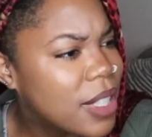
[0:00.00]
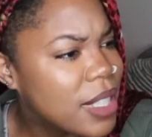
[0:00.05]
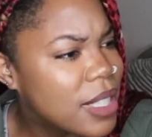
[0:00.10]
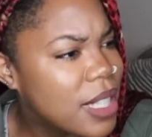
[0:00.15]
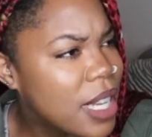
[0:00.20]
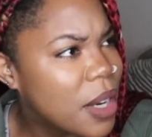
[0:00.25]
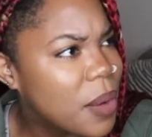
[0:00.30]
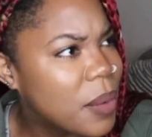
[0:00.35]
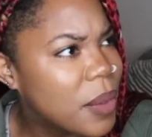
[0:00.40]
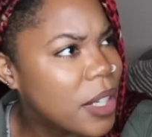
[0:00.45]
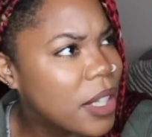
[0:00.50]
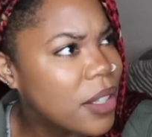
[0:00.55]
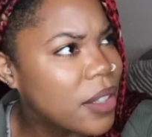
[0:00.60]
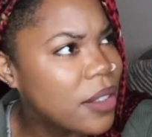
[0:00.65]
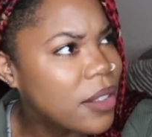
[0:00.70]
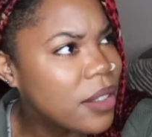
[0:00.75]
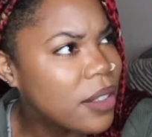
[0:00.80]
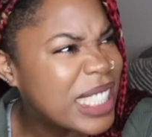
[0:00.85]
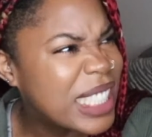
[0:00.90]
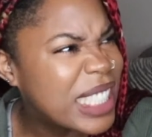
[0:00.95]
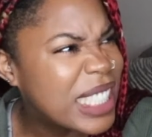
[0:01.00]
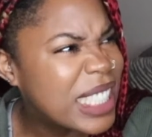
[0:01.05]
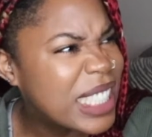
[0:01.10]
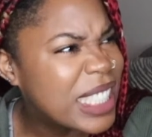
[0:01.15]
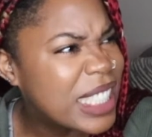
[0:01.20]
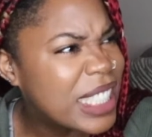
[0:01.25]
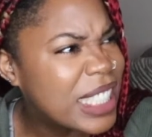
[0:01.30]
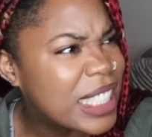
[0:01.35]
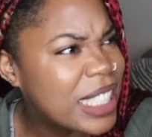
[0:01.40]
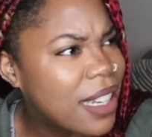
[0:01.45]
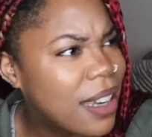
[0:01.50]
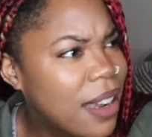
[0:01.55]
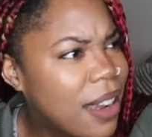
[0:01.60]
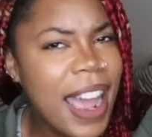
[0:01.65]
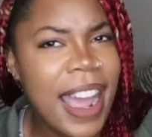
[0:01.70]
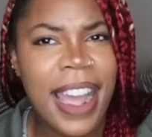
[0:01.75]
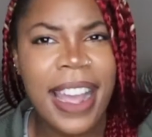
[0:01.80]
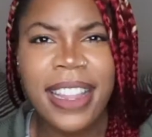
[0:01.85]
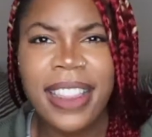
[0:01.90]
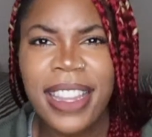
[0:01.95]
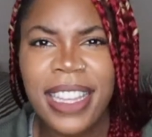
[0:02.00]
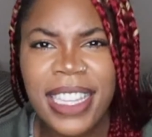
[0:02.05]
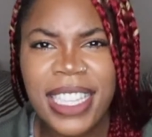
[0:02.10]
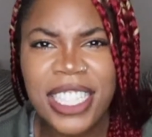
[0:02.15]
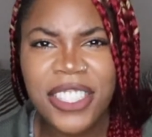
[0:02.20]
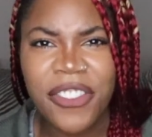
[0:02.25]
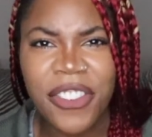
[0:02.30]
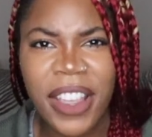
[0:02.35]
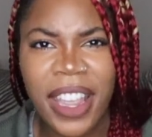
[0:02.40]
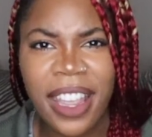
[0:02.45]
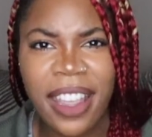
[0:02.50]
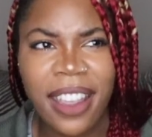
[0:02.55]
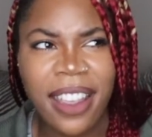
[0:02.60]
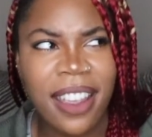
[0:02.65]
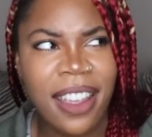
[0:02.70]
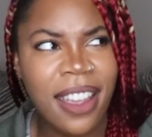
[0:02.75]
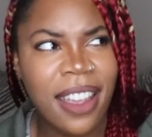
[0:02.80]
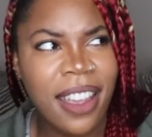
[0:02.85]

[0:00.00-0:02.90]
Is that real? I think it's fake.